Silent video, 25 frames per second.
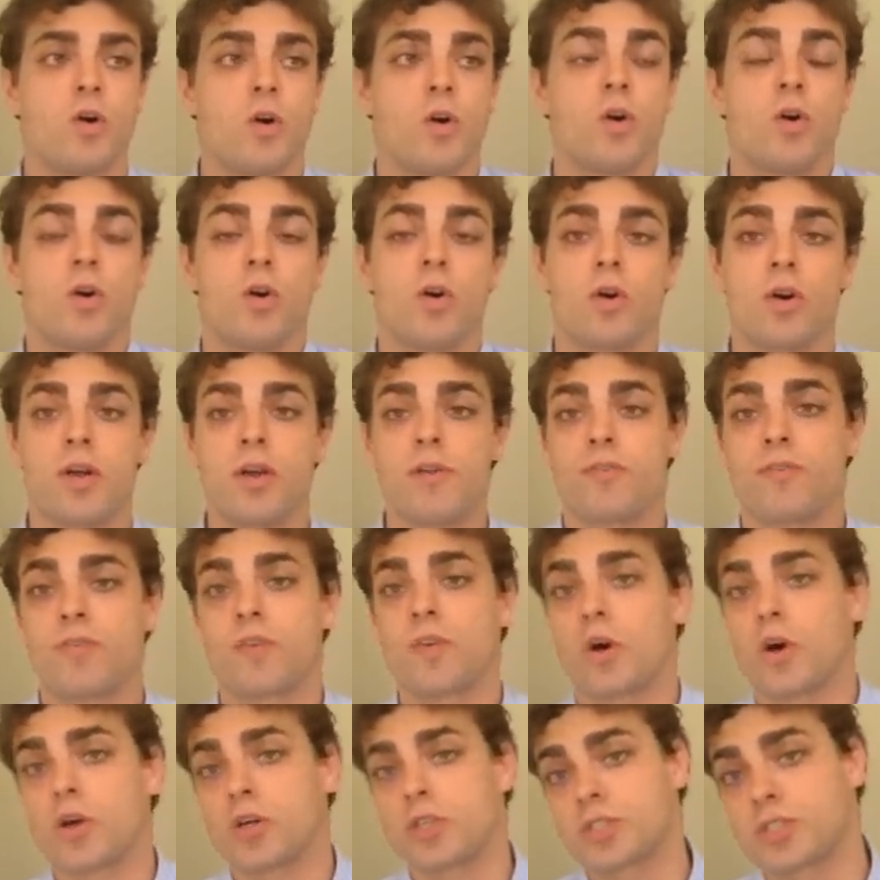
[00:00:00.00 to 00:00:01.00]
Or if
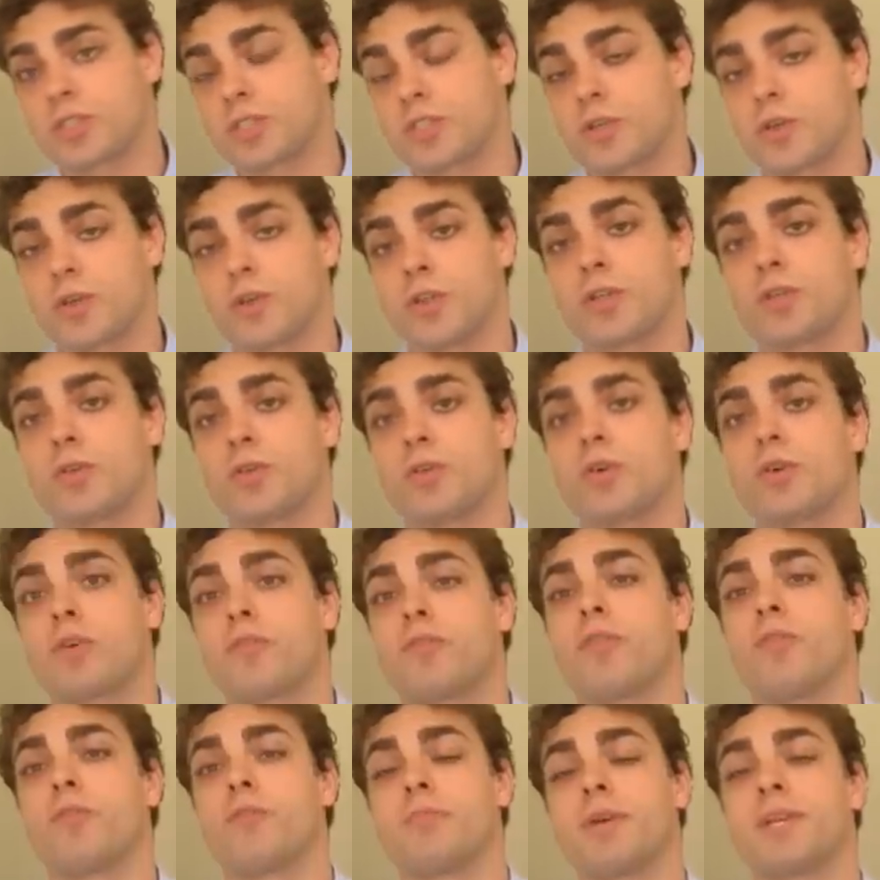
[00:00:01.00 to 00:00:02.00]
not, you need to look
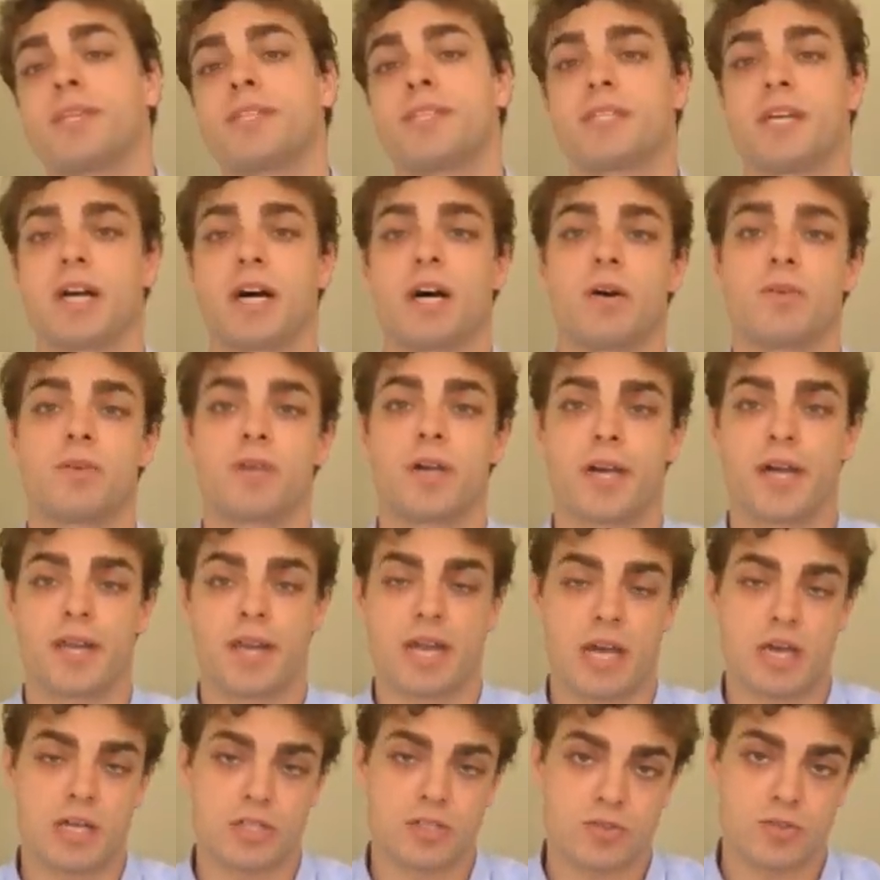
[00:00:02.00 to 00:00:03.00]
for Midtown
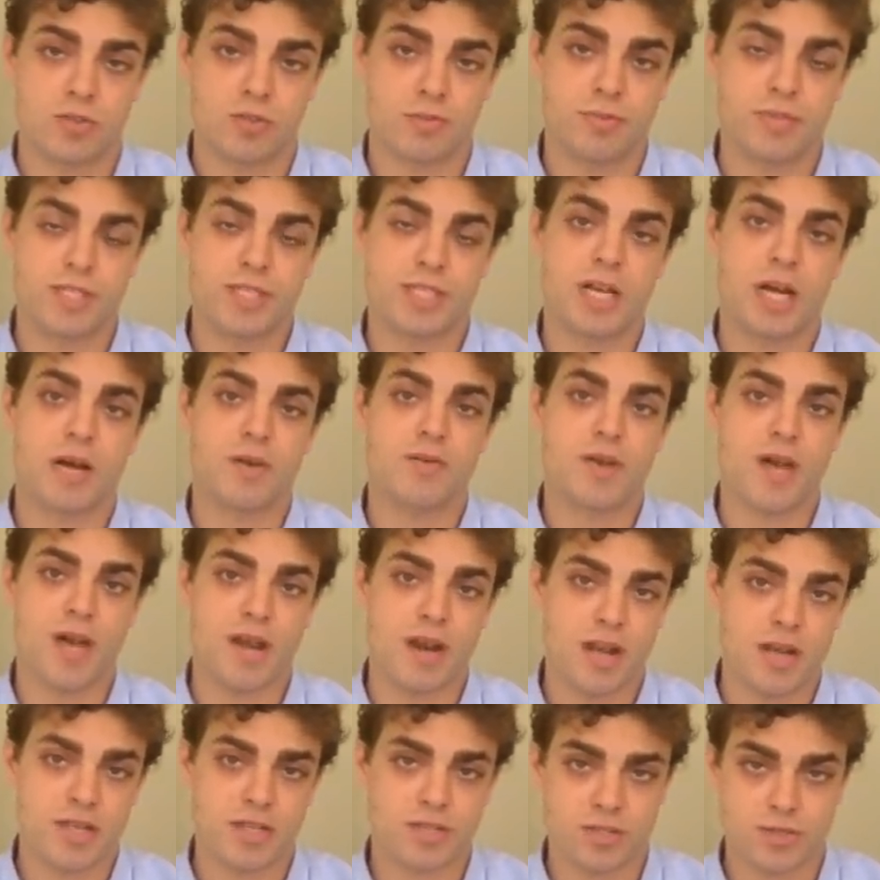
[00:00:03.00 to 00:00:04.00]
area. So Midtown
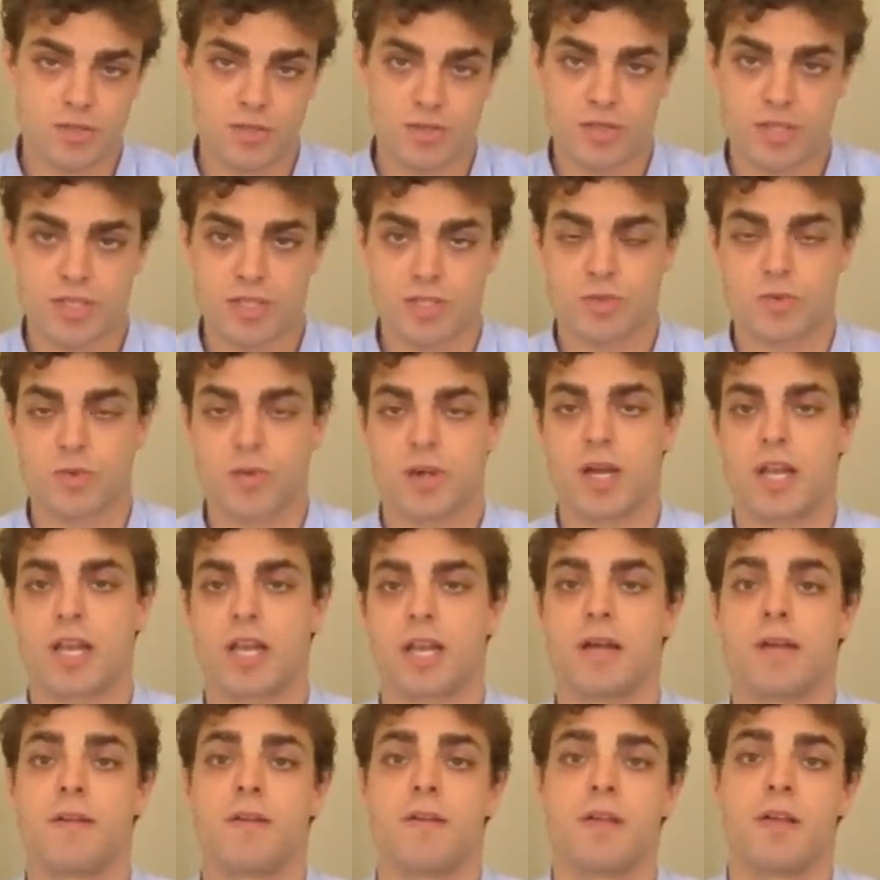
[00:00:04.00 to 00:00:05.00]
area is good as
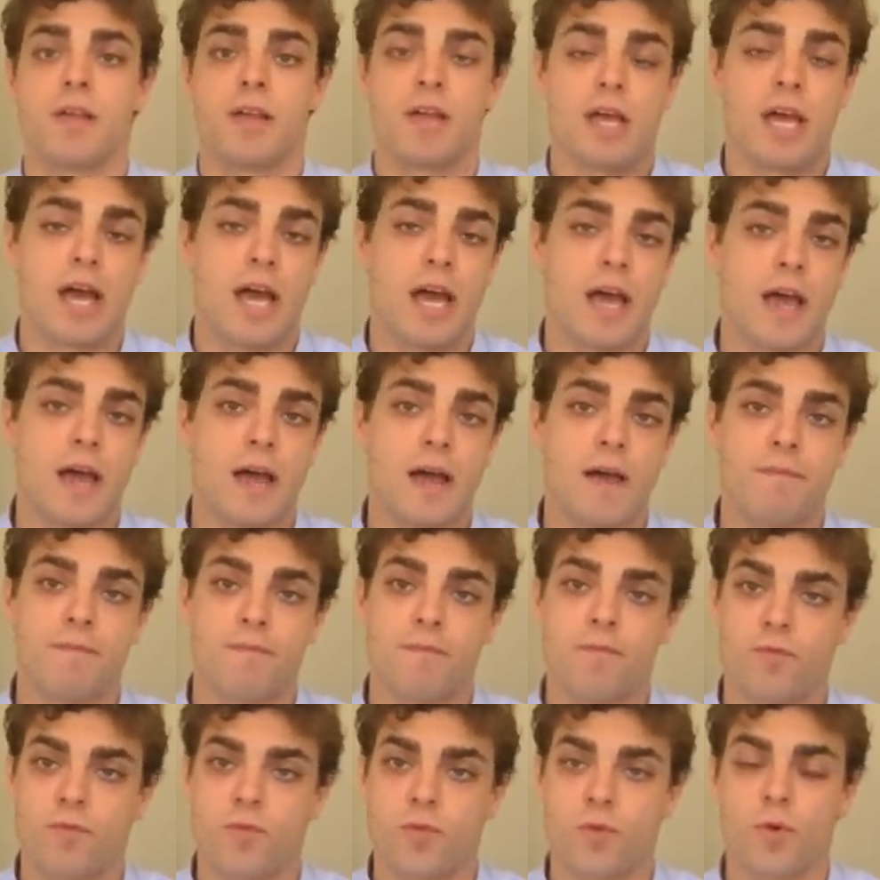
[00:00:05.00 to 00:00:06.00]
well
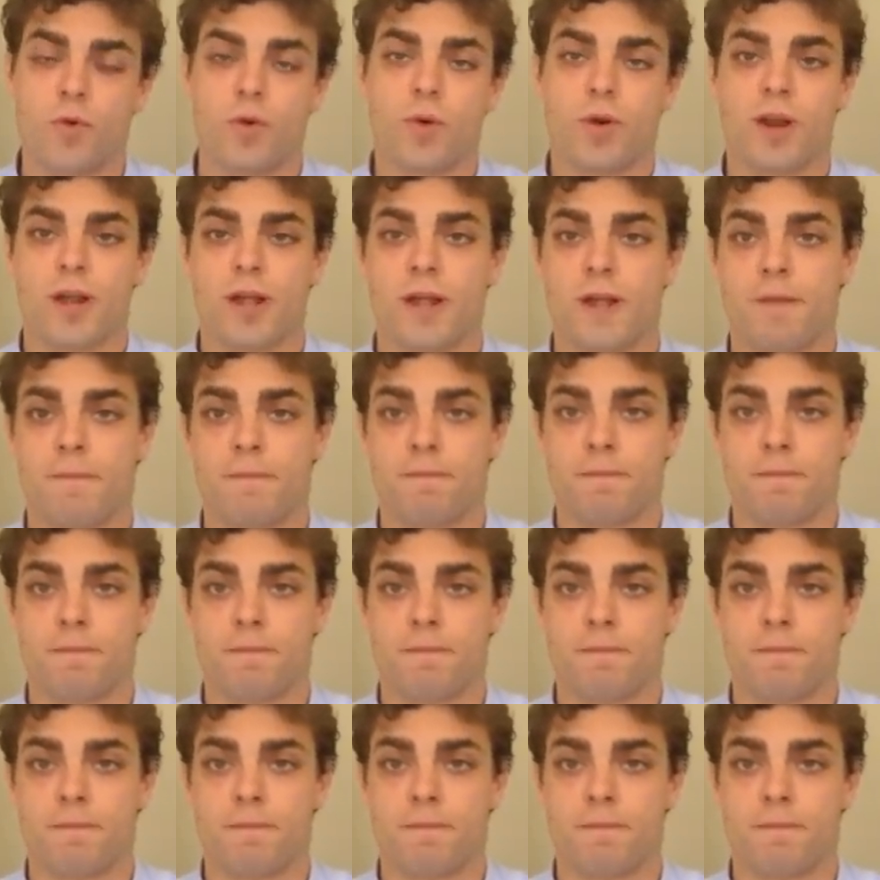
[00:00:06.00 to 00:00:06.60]
for